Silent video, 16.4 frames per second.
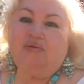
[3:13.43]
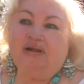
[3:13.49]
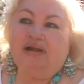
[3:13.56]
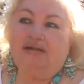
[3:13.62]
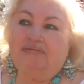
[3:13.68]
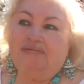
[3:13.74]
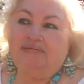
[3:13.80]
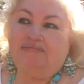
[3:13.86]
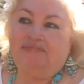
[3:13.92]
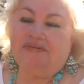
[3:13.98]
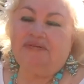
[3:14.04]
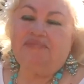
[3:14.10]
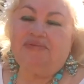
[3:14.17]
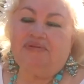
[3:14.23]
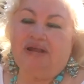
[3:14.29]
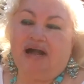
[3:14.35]
We are
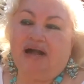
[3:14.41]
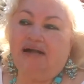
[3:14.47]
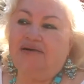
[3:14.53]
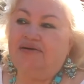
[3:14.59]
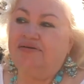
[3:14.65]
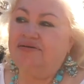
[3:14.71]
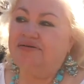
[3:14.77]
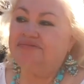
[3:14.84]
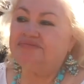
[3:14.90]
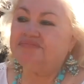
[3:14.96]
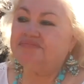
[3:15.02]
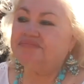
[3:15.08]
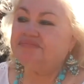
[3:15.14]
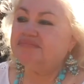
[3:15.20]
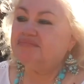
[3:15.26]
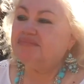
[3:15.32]
from Durango.
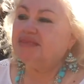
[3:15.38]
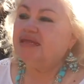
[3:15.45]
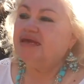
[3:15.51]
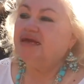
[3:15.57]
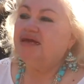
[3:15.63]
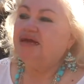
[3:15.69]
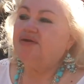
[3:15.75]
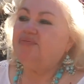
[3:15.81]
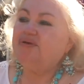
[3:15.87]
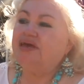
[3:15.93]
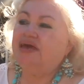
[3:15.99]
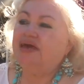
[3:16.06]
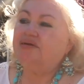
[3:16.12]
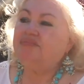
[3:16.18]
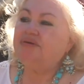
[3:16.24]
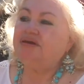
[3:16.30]
We
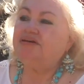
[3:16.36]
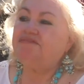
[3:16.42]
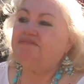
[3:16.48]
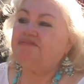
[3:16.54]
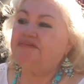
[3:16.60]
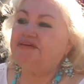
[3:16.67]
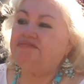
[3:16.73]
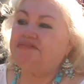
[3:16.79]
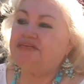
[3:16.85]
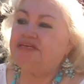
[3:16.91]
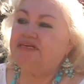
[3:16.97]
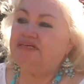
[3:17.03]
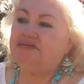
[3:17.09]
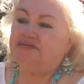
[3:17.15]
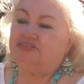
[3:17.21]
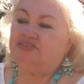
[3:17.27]
came here
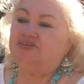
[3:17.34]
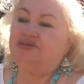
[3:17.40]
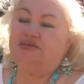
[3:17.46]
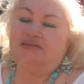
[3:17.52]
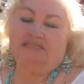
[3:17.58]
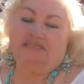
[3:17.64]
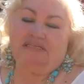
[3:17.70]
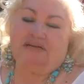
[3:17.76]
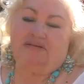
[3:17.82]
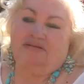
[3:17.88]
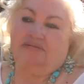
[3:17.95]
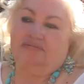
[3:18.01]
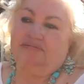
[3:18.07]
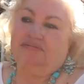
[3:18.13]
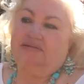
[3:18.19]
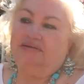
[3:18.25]
52 years ago.
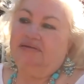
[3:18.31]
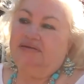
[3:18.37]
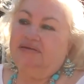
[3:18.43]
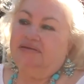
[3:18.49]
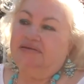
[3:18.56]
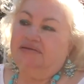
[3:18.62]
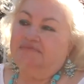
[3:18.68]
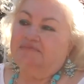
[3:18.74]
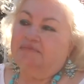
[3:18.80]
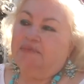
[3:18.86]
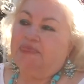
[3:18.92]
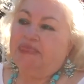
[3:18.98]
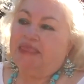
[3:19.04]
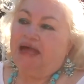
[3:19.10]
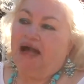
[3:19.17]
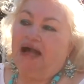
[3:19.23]

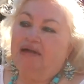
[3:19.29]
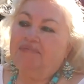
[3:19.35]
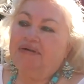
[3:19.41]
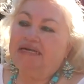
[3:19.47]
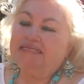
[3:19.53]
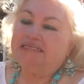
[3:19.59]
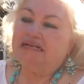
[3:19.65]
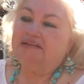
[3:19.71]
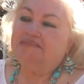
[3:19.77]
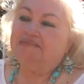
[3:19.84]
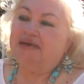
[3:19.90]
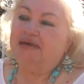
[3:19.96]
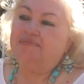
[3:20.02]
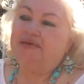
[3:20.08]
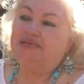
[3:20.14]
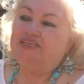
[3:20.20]
I myself
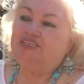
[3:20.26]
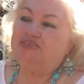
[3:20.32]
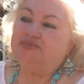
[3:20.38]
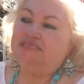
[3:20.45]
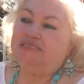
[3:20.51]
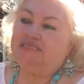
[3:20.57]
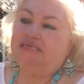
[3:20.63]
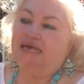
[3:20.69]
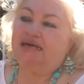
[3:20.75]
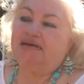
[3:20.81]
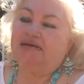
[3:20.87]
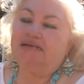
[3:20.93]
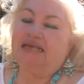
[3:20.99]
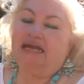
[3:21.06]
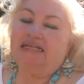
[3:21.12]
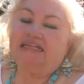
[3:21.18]
came in June
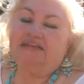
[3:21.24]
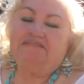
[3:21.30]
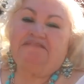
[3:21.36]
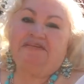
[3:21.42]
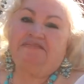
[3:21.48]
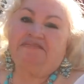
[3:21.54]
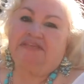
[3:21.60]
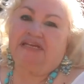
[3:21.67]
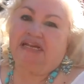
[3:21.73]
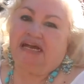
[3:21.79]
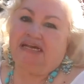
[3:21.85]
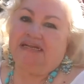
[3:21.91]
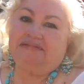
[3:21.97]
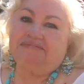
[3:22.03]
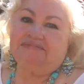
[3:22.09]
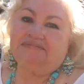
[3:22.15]
2nd,
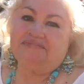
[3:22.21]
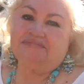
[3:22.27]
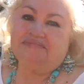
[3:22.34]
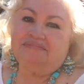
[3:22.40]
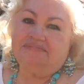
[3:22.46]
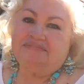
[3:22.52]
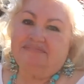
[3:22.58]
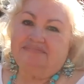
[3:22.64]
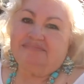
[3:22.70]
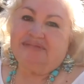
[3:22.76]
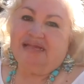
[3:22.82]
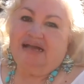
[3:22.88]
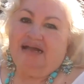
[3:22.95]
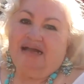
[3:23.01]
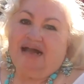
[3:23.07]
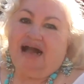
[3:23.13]
1959.
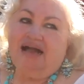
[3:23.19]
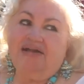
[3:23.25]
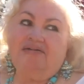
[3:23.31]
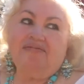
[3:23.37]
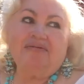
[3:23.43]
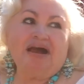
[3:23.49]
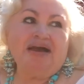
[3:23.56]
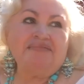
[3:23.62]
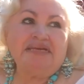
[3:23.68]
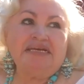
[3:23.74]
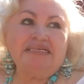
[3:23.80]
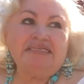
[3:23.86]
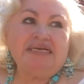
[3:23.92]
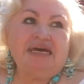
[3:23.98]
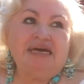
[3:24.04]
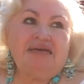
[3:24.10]
I arrived
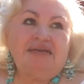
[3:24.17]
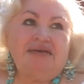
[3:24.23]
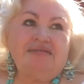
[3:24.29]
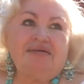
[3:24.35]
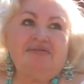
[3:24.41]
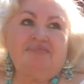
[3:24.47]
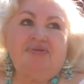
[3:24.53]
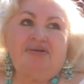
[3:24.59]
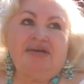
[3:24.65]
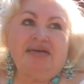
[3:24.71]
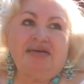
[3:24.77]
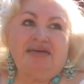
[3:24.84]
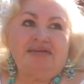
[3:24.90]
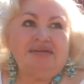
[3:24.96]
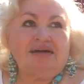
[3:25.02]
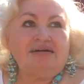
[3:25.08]
at 10 in the morning
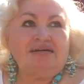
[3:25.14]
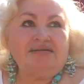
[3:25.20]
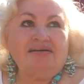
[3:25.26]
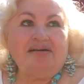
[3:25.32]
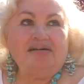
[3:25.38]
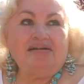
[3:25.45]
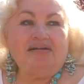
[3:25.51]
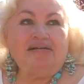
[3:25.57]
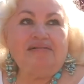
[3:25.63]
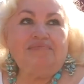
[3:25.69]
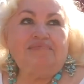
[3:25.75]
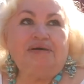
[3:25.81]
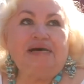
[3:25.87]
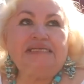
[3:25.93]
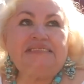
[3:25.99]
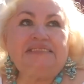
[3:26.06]
in the
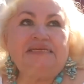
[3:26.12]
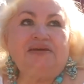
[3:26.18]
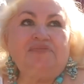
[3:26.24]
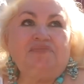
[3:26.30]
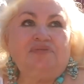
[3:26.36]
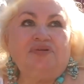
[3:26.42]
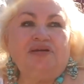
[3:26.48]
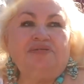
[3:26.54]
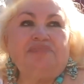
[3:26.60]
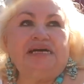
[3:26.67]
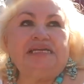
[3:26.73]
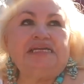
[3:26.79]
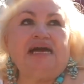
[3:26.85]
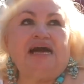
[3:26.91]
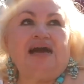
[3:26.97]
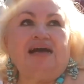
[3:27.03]
bus depot, and my
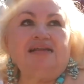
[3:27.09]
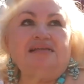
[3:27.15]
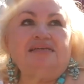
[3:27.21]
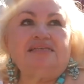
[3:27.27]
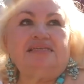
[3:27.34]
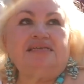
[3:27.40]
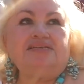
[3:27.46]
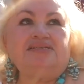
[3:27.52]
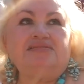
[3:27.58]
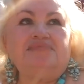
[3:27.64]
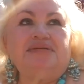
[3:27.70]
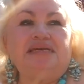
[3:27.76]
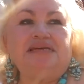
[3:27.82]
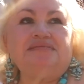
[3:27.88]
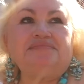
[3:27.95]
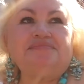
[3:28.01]
dad said to
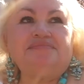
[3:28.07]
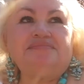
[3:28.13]
me,